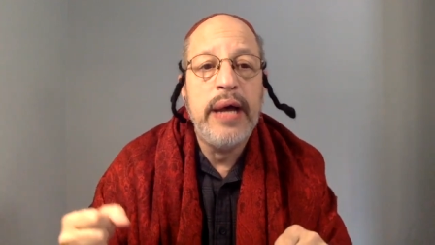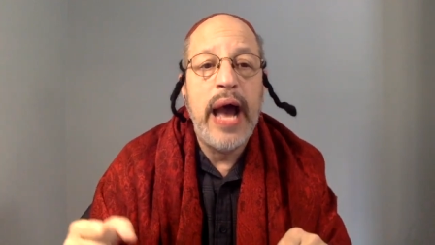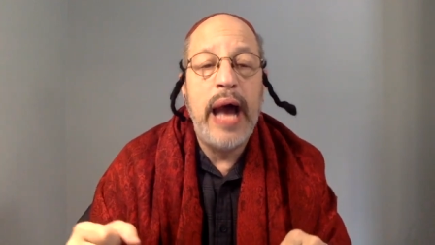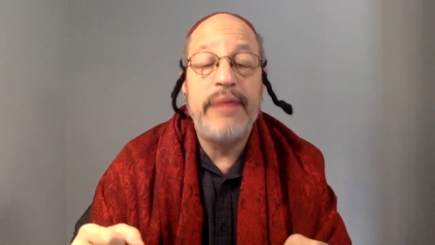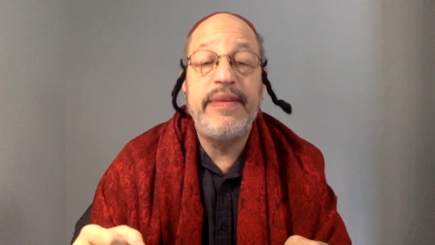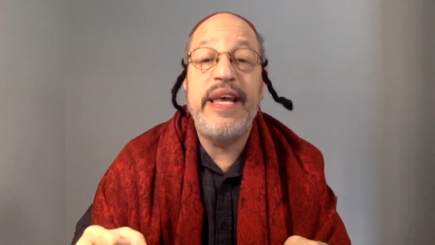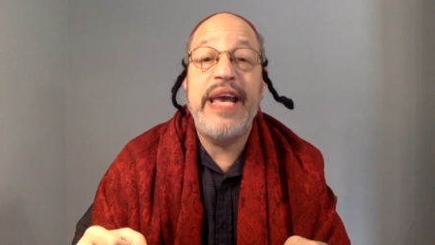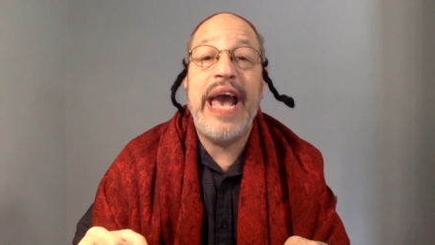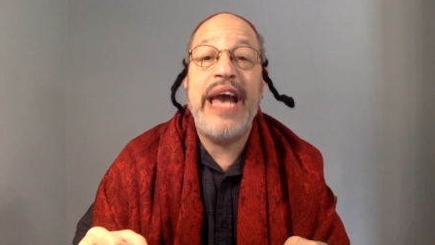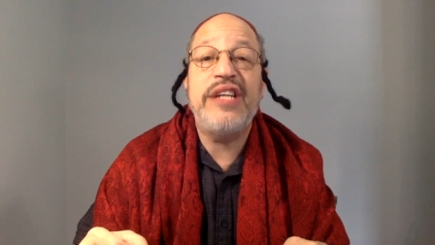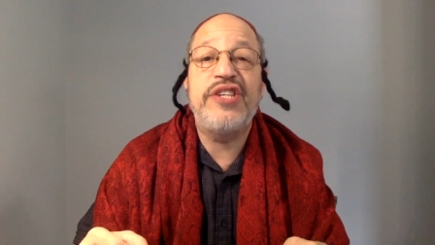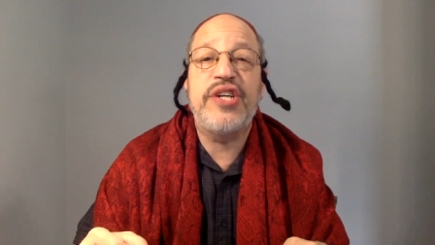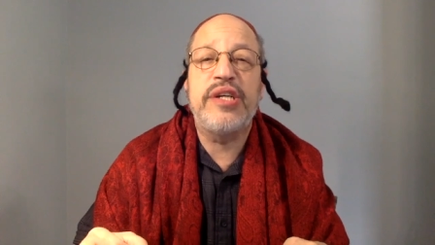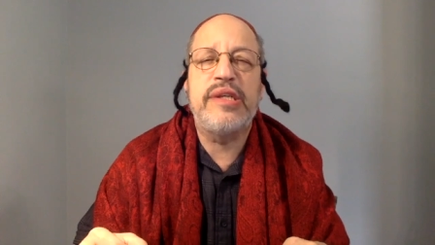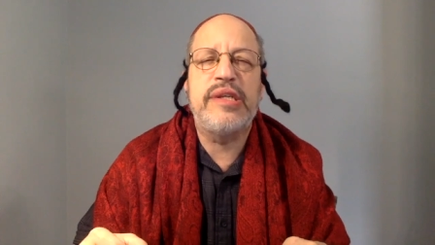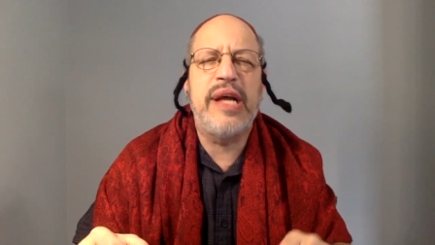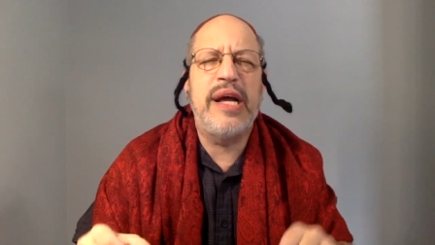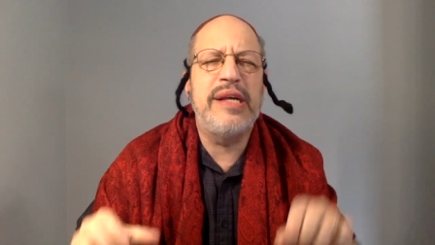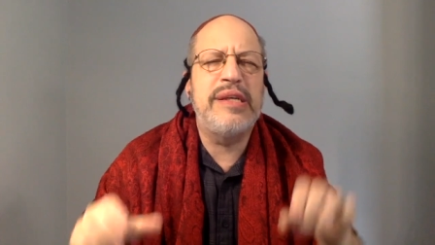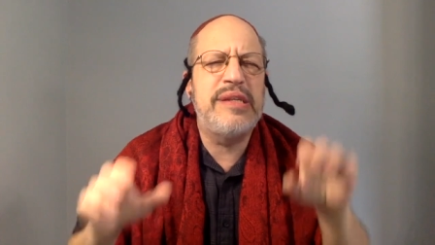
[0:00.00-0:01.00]
And the agent
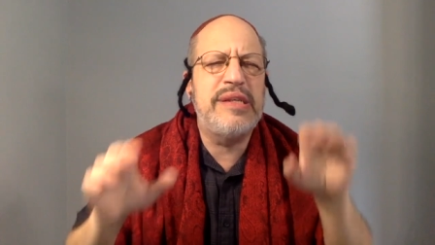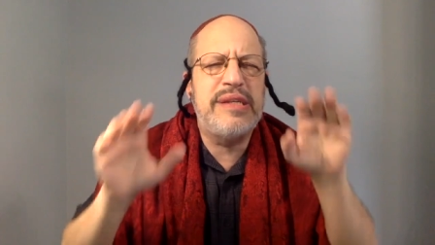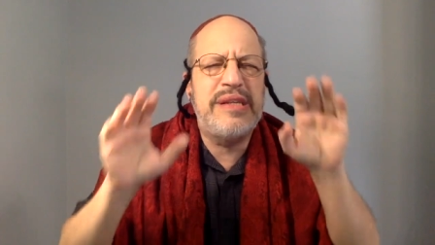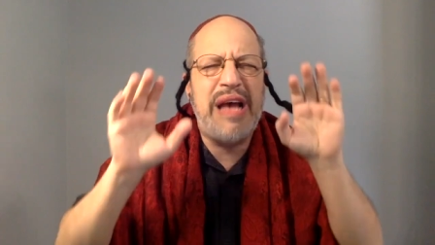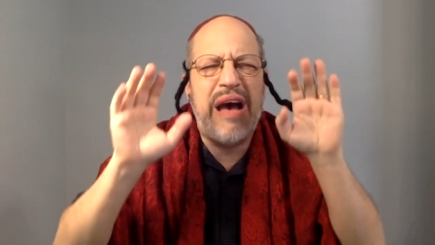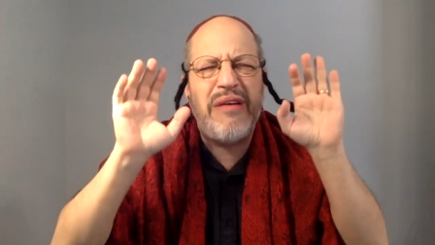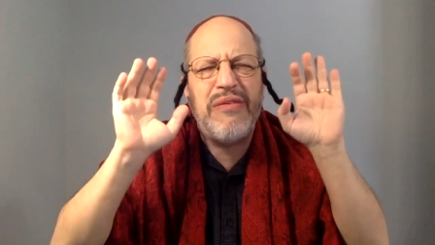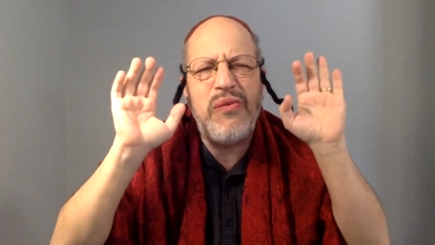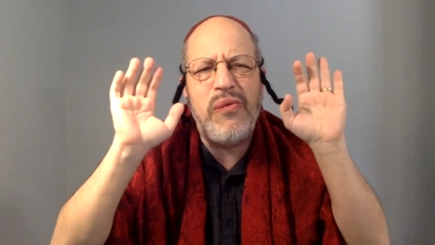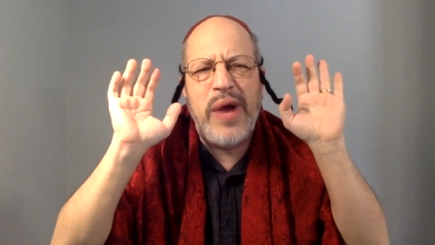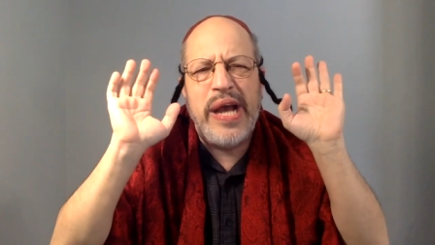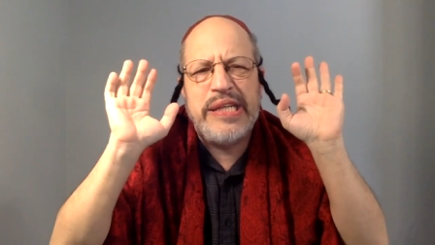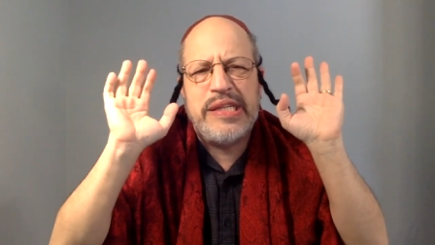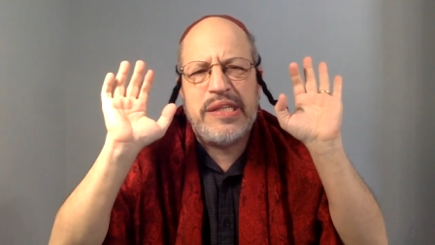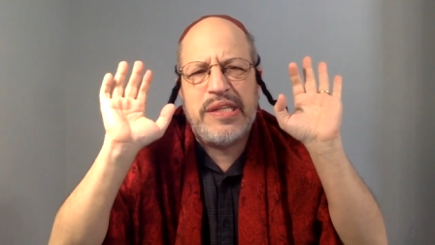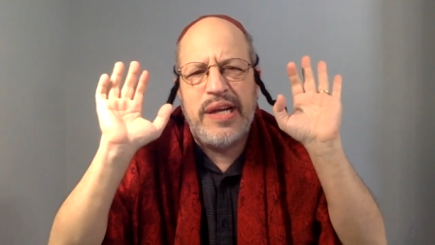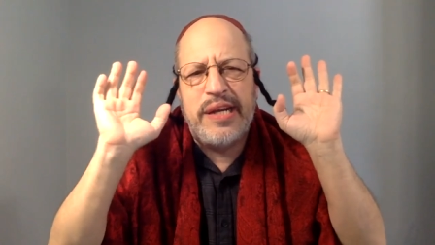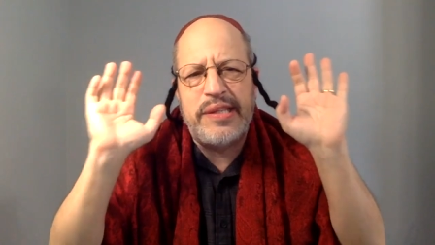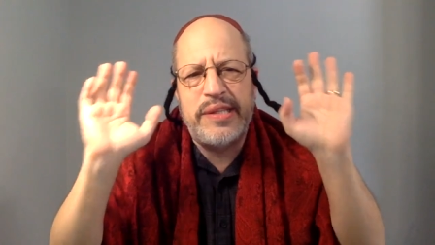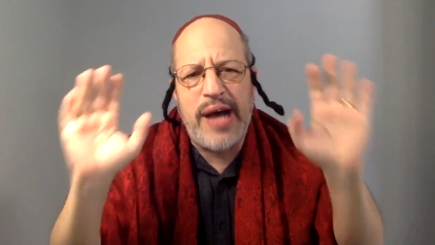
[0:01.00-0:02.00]
says, "Don't
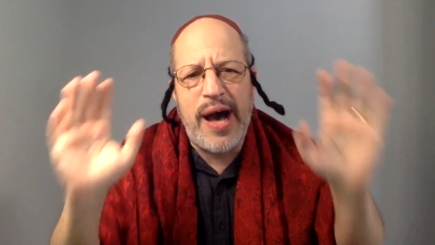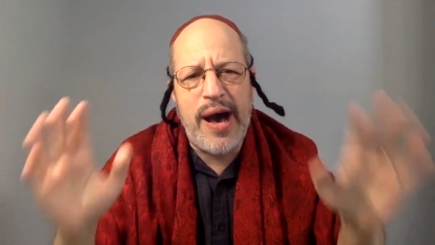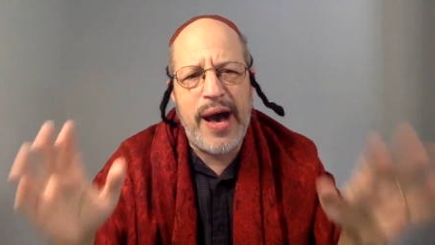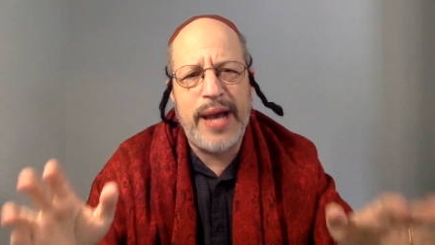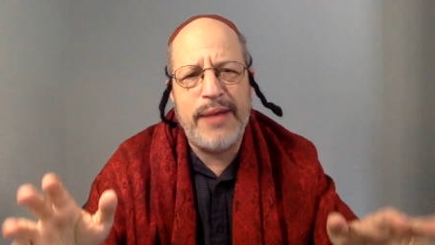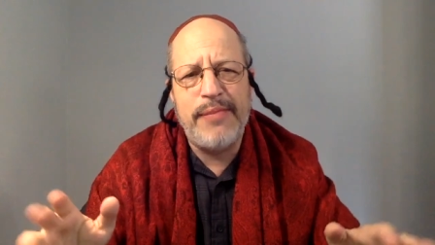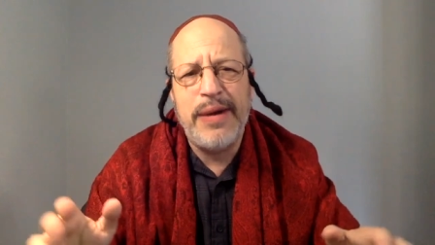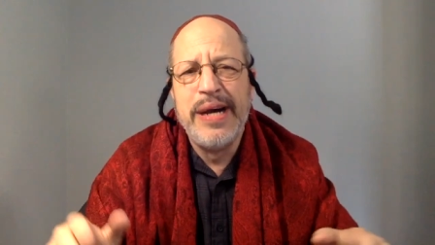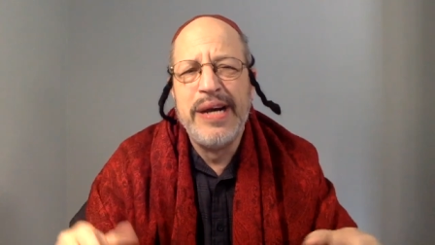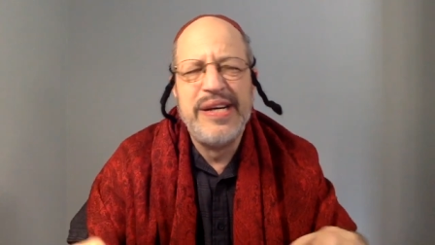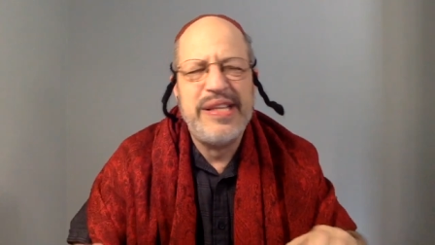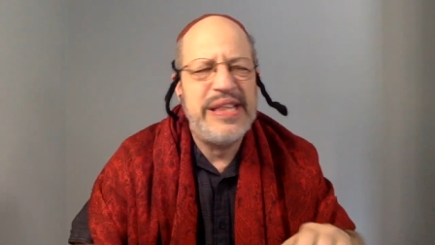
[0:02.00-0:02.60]
waste your time.